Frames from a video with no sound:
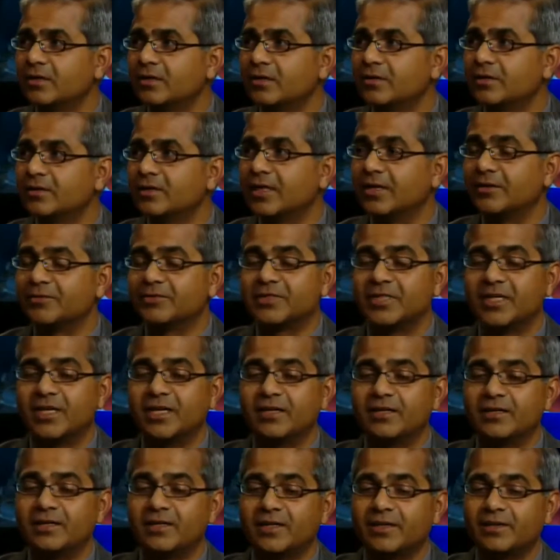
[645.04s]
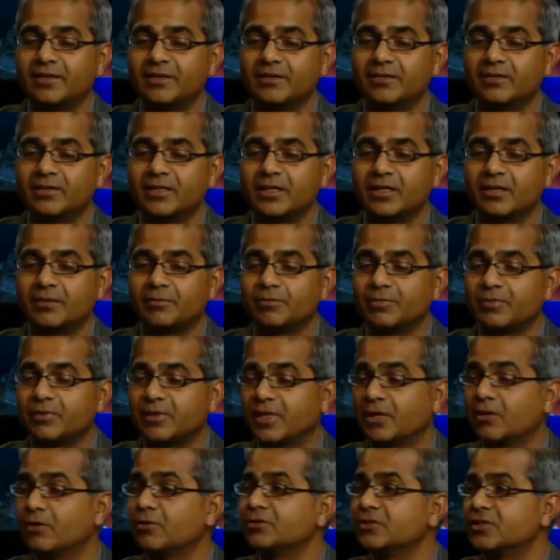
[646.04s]
they've said their their
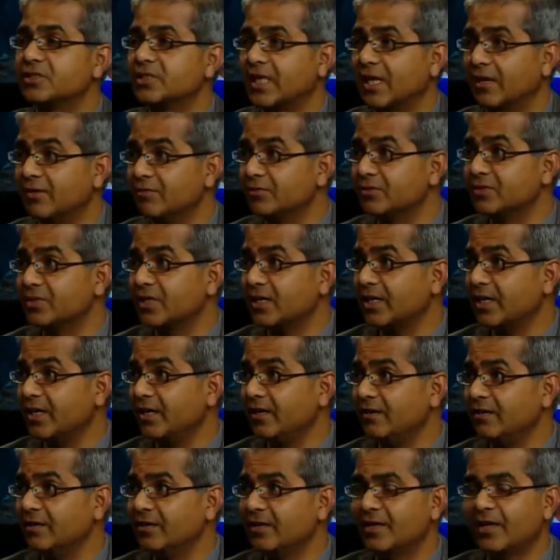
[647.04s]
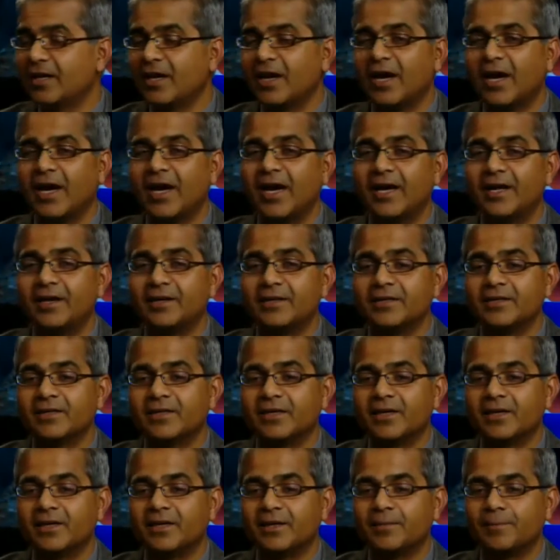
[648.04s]
their own selves again and
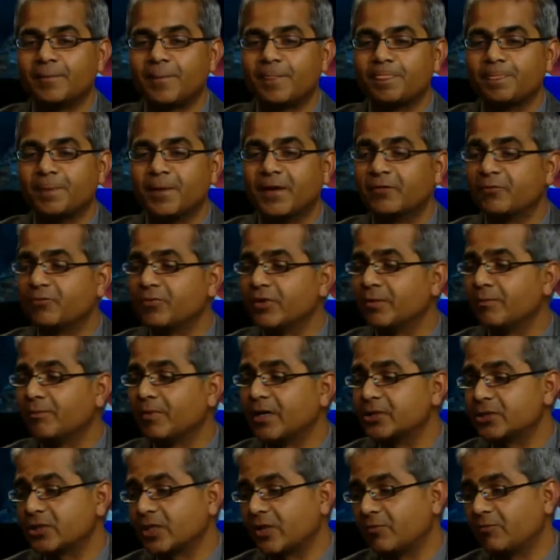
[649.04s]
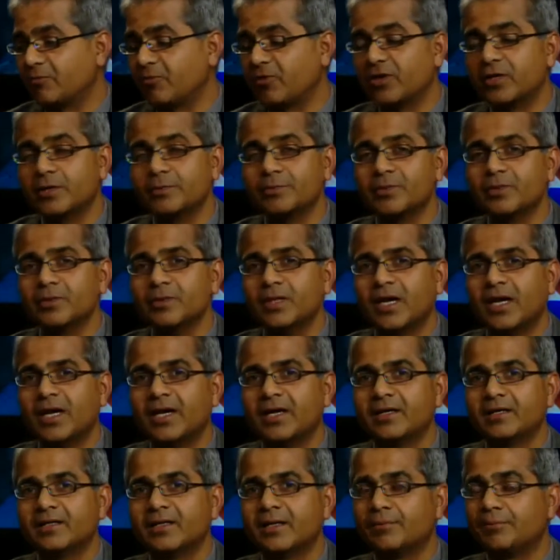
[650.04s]
um, they feel much comfortable
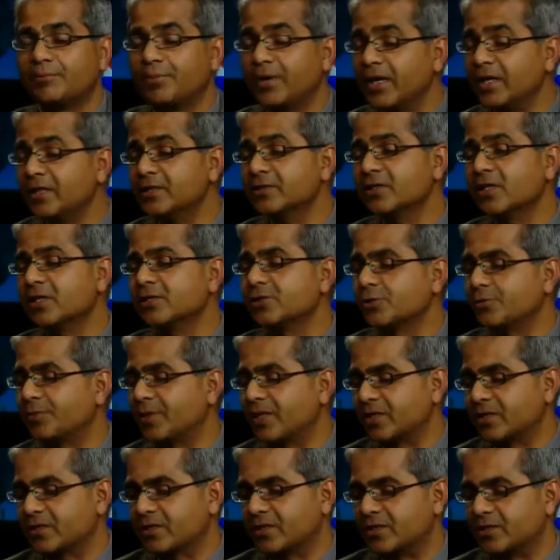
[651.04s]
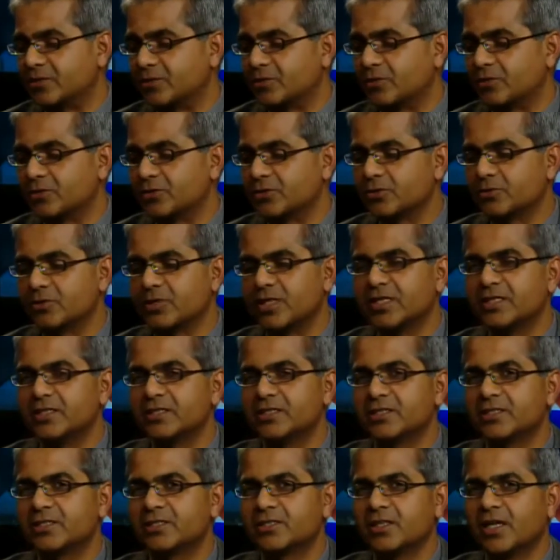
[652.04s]
and their pain is also better controlled so there
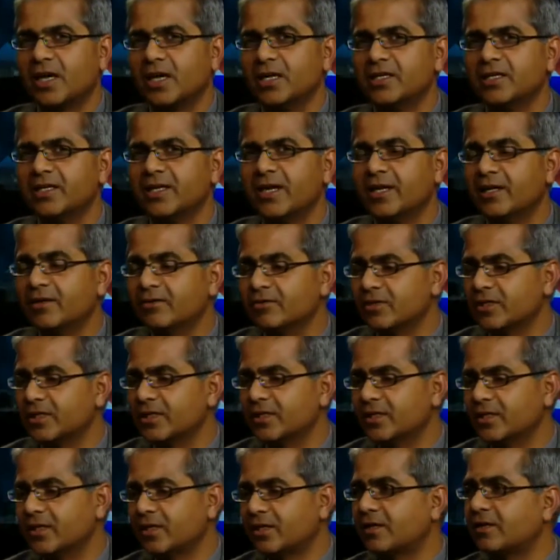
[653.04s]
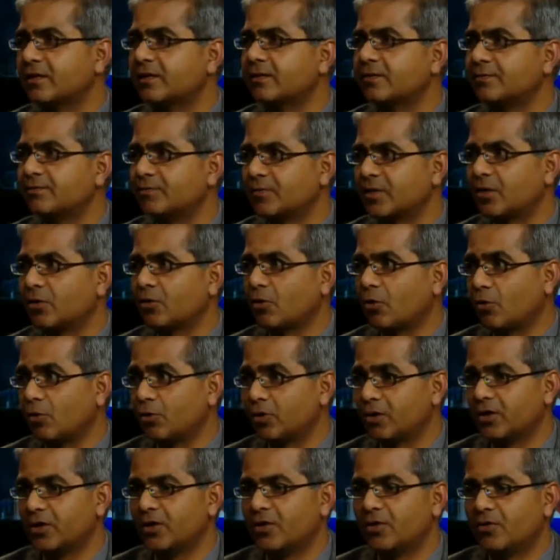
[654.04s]
is it's not the end of the um,
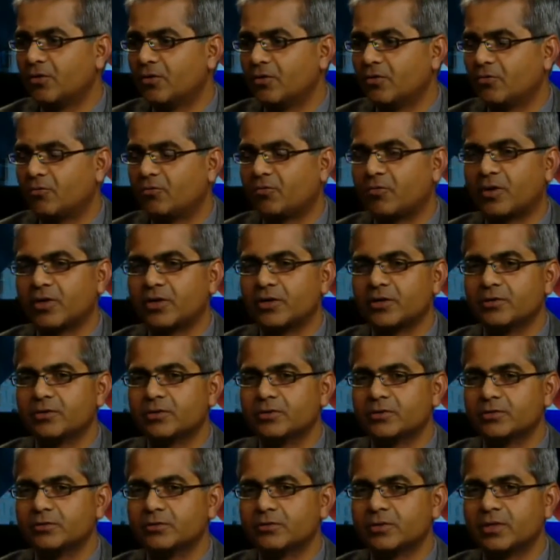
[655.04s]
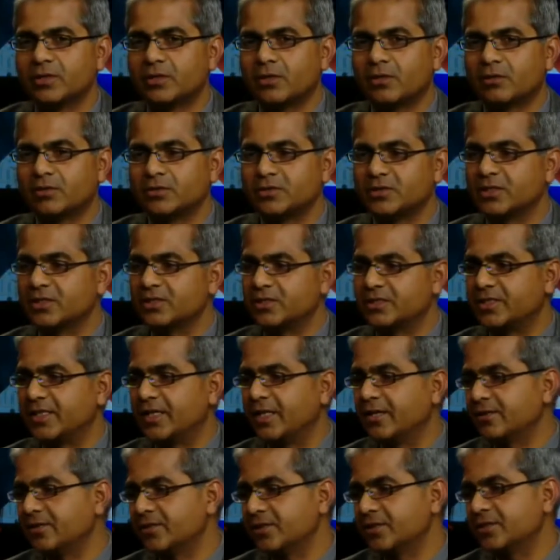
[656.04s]
road for you to you know just stay
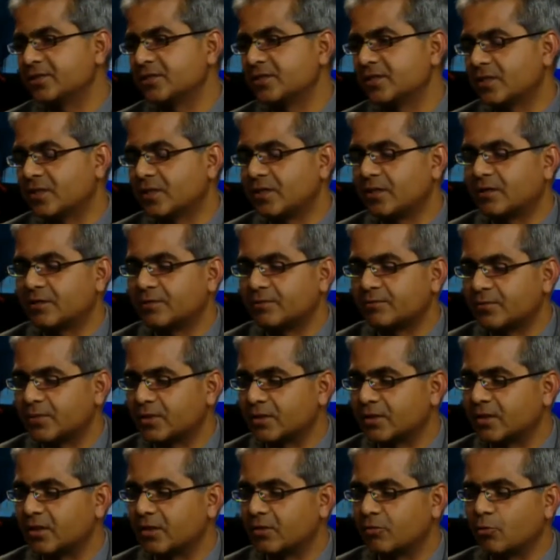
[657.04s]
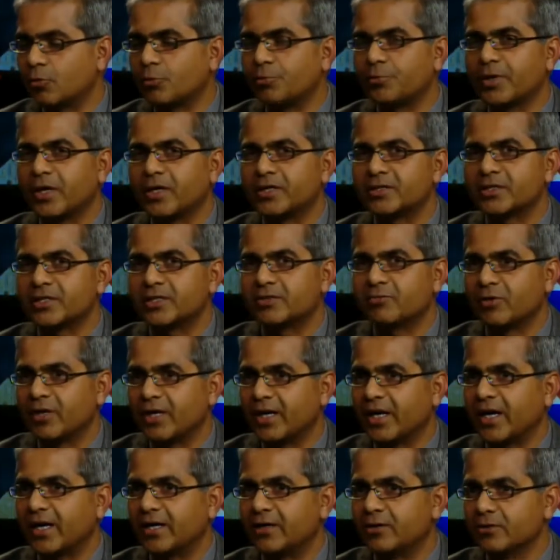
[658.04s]
on these uh, uh opiates at
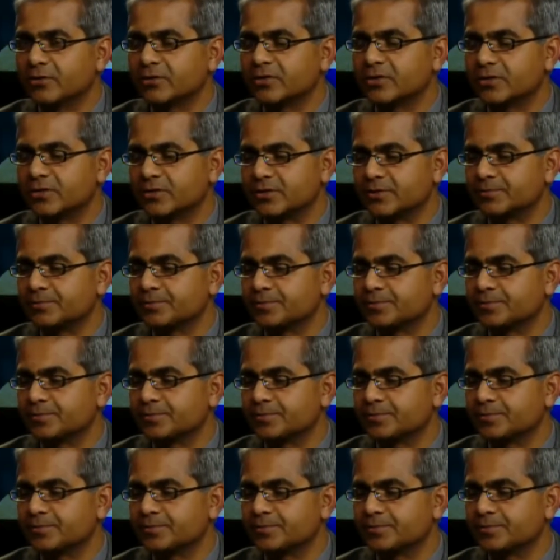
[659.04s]
very high doses.